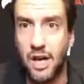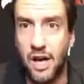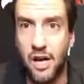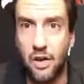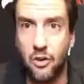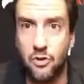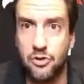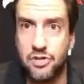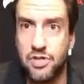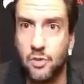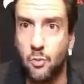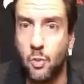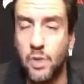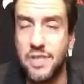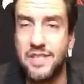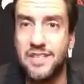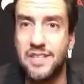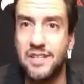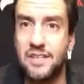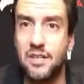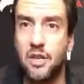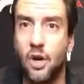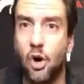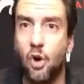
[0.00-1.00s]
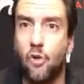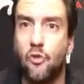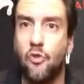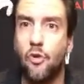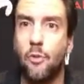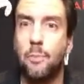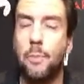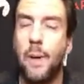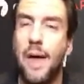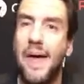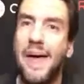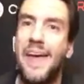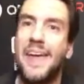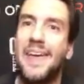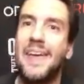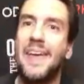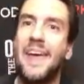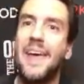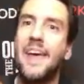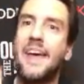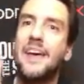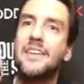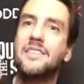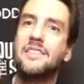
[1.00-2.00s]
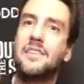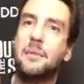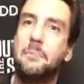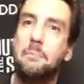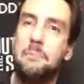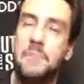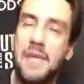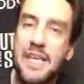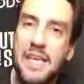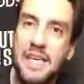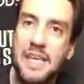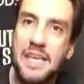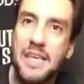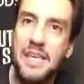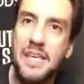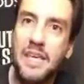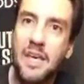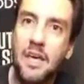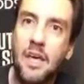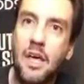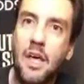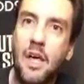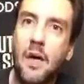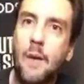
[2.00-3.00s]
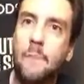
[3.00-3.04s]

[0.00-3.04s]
and we didn't overpay to me,